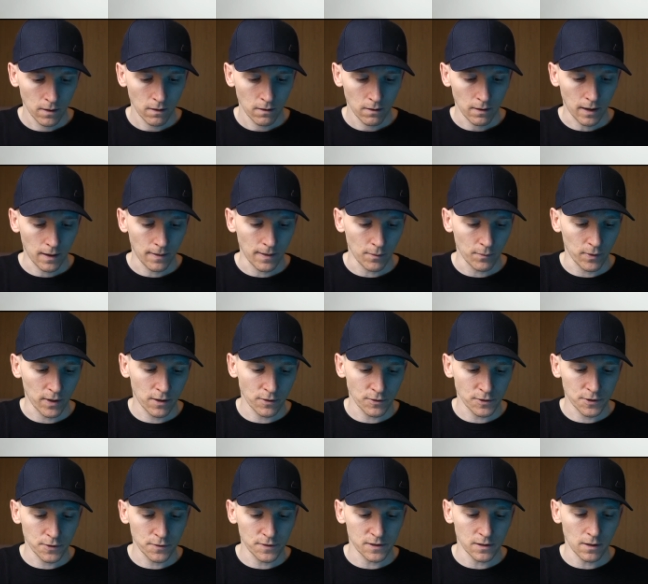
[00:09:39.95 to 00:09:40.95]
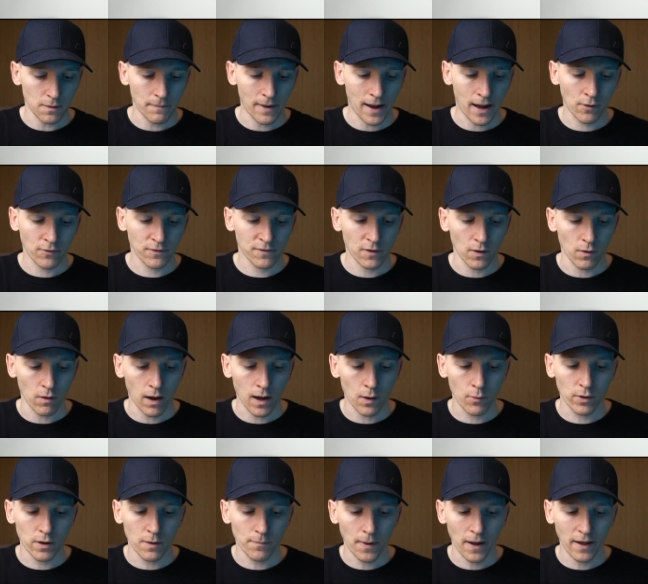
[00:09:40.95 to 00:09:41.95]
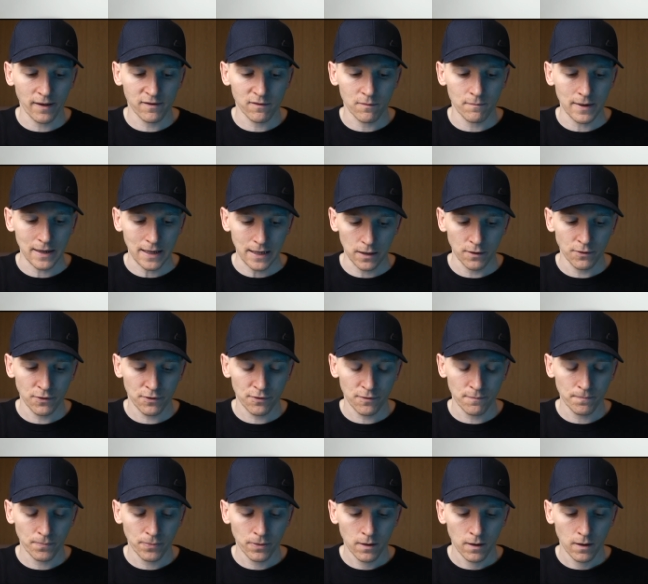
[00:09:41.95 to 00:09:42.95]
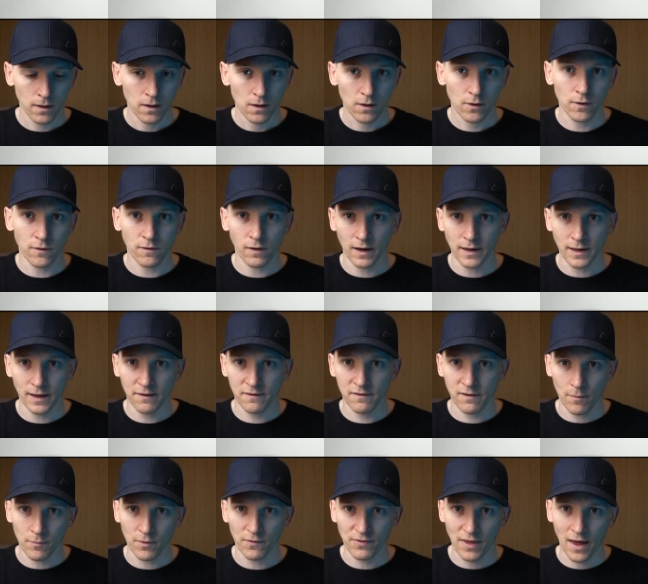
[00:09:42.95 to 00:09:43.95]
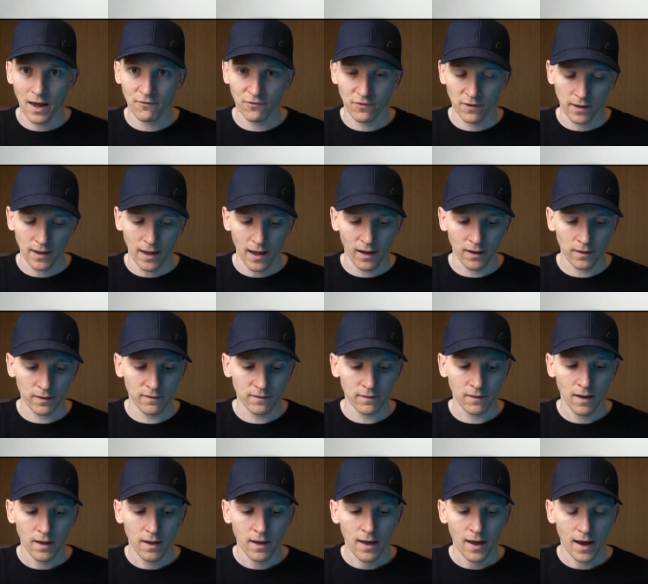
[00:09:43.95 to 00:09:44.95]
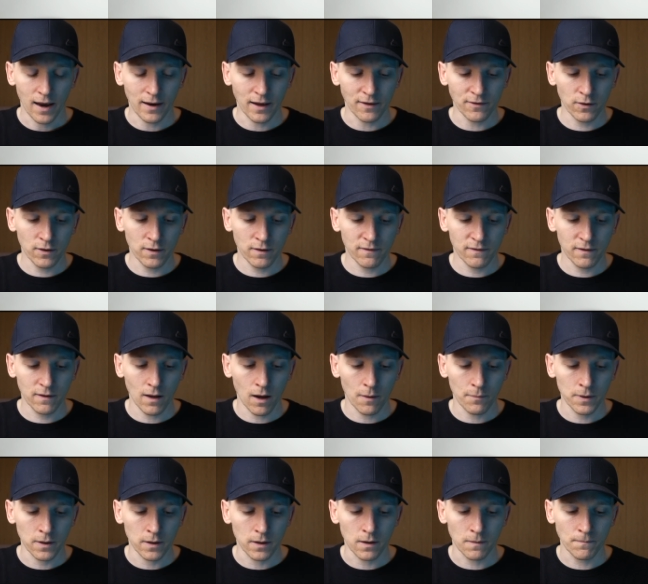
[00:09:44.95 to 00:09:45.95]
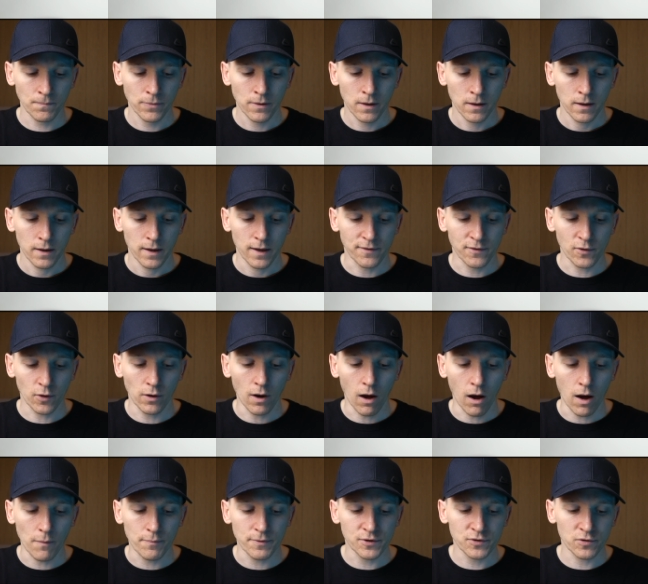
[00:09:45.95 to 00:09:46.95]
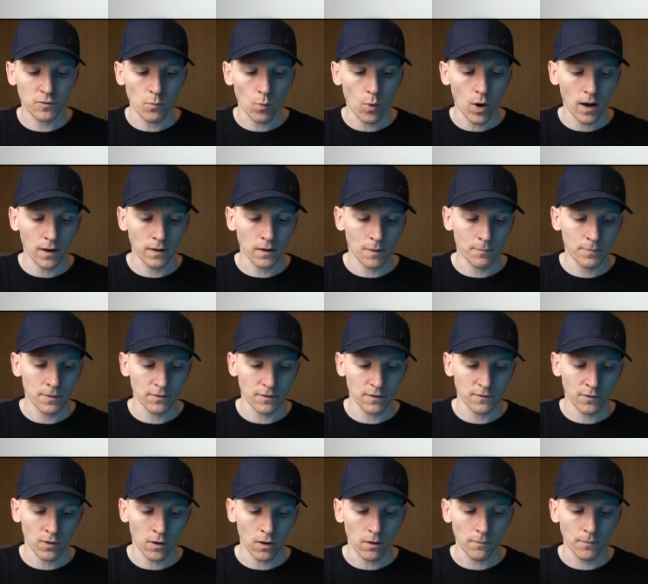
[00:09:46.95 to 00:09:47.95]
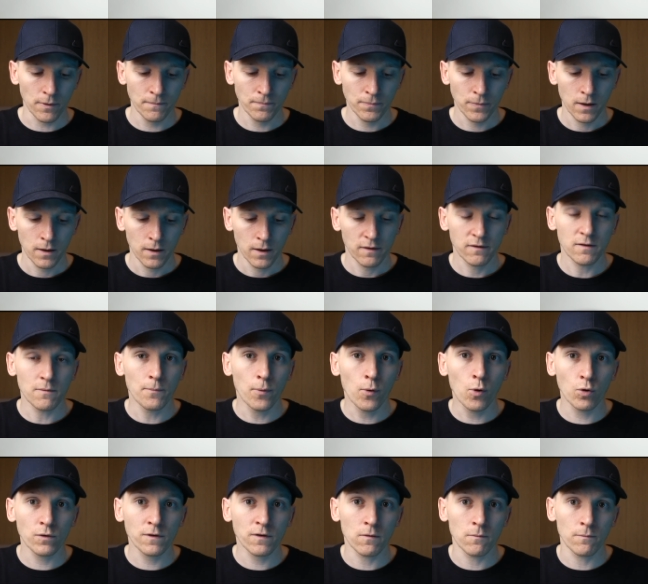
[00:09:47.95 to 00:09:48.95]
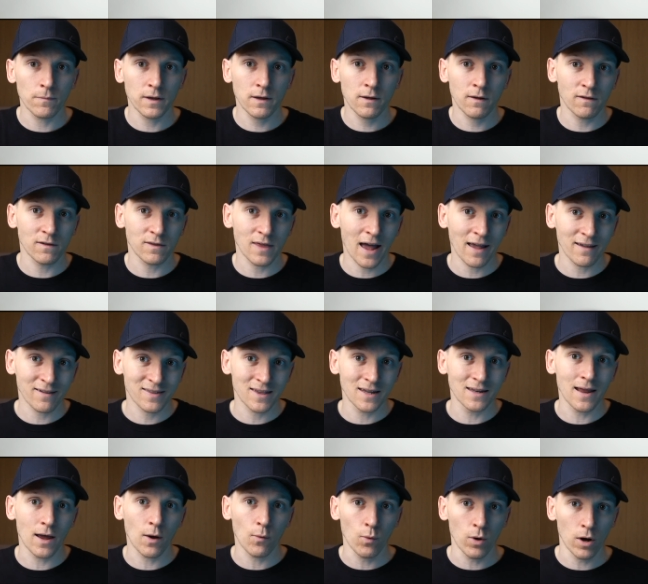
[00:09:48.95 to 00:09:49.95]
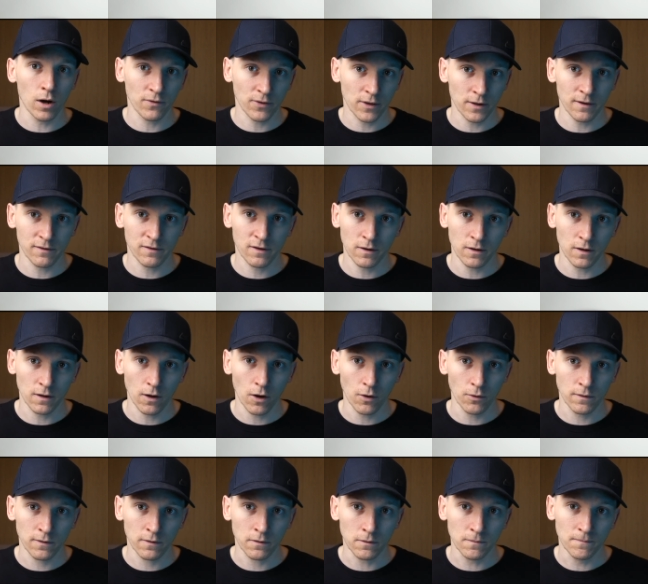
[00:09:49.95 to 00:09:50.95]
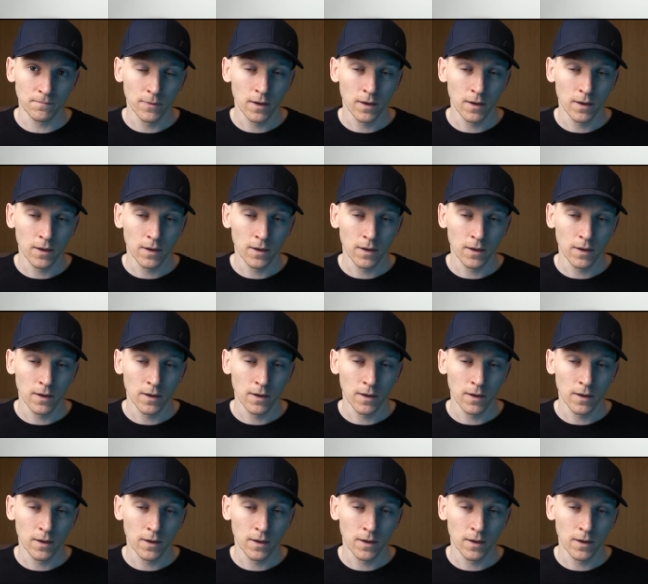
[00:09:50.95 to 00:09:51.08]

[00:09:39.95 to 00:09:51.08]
and then we can choose an amount. So I want to buy some E T H because I need some of that for gas. And as you can see up here, it's on Arbitrum one up at the top. It's important because that's the network that it's going to go to.